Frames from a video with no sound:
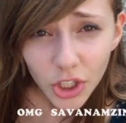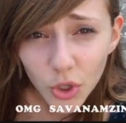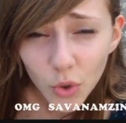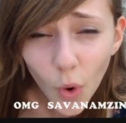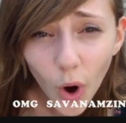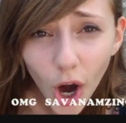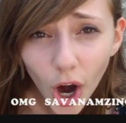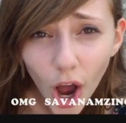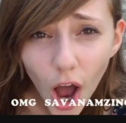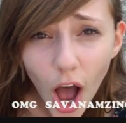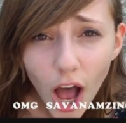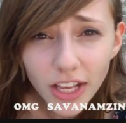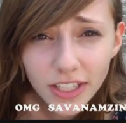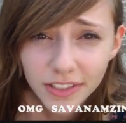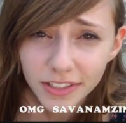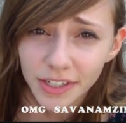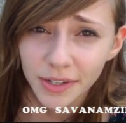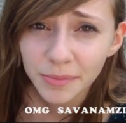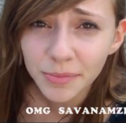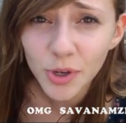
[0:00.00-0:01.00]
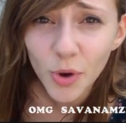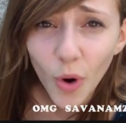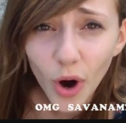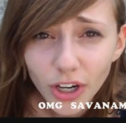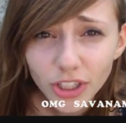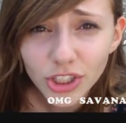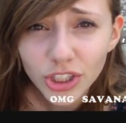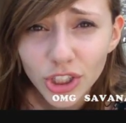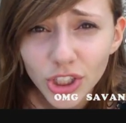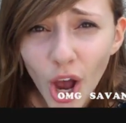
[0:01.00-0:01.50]
You are awesome. Thank you are
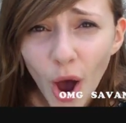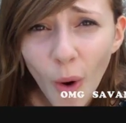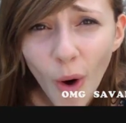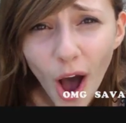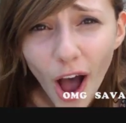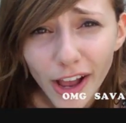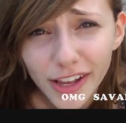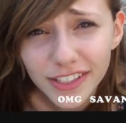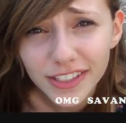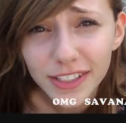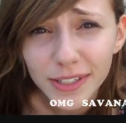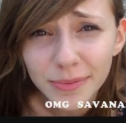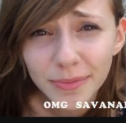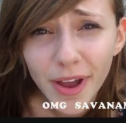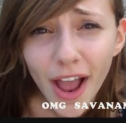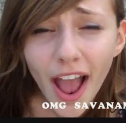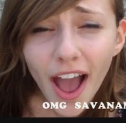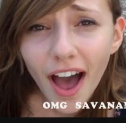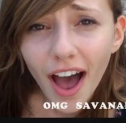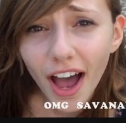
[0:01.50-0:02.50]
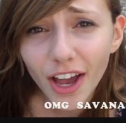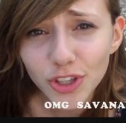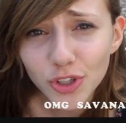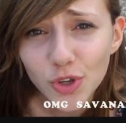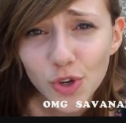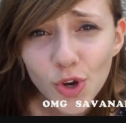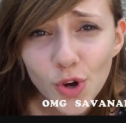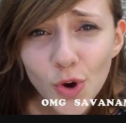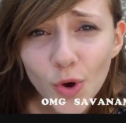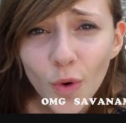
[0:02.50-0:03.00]
you. so awesome.
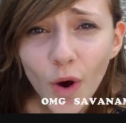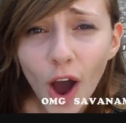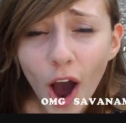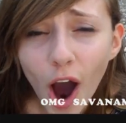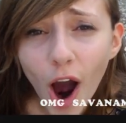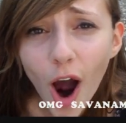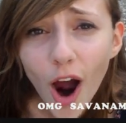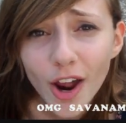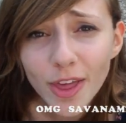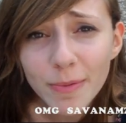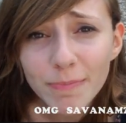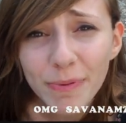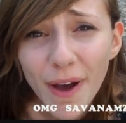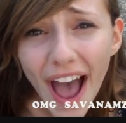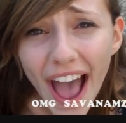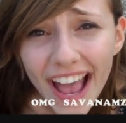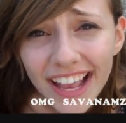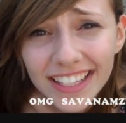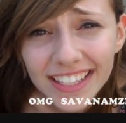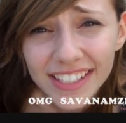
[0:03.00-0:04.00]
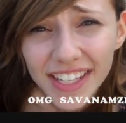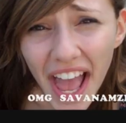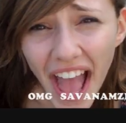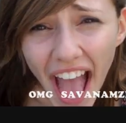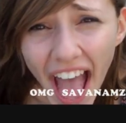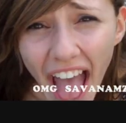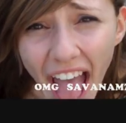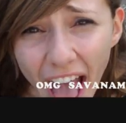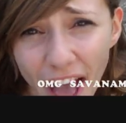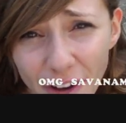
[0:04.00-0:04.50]
You are the best
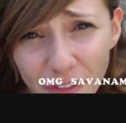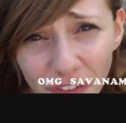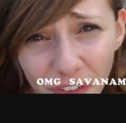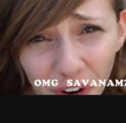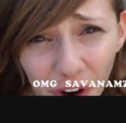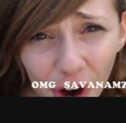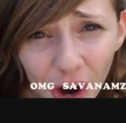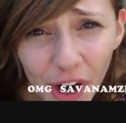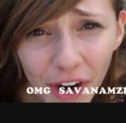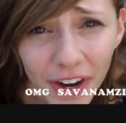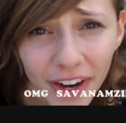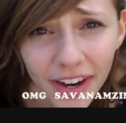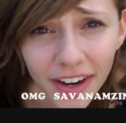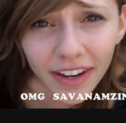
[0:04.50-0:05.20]
ever.